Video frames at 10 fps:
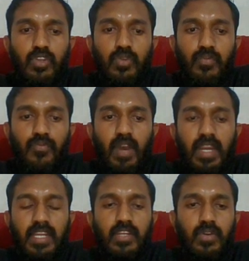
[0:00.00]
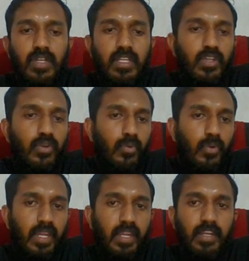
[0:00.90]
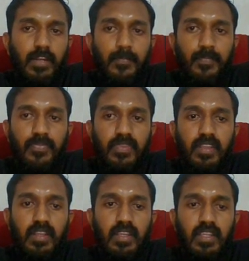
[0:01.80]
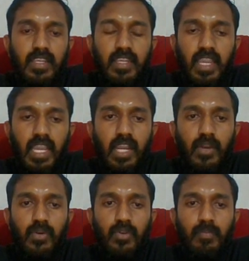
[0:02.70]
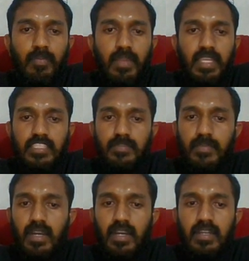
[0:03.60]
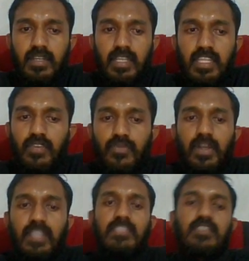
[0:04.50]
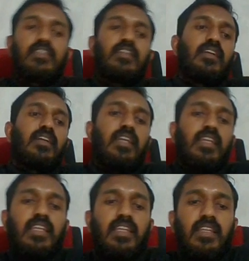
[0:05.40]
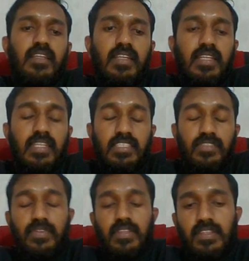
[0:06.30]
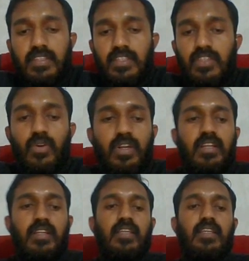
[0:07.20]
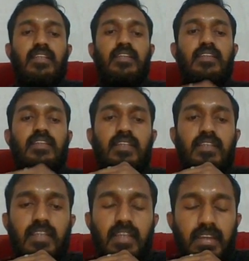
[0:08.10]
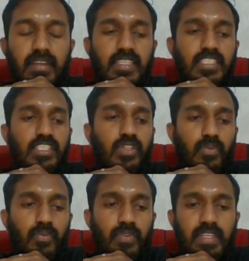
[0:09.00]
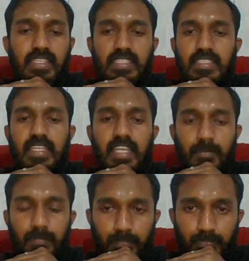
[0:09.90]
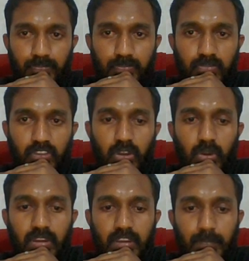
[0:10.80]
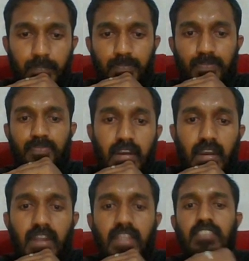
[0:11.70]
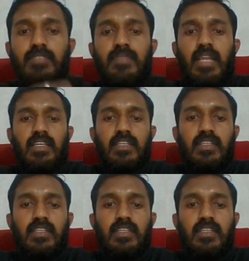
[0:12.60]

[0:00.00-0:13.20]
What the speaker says: though white got the queen, he have to play smart, otherwise it is not an easy to win this game. Okay, unless black